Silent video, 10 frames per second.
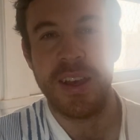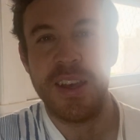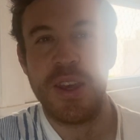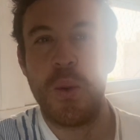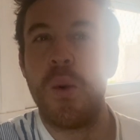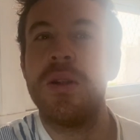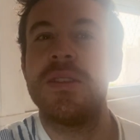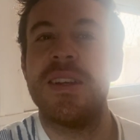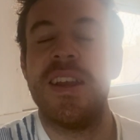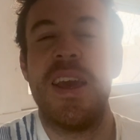You want
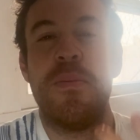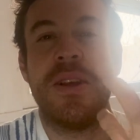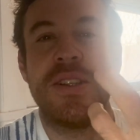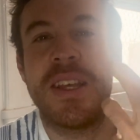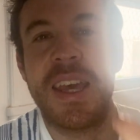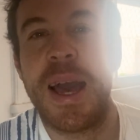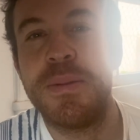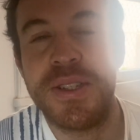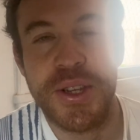an image that captures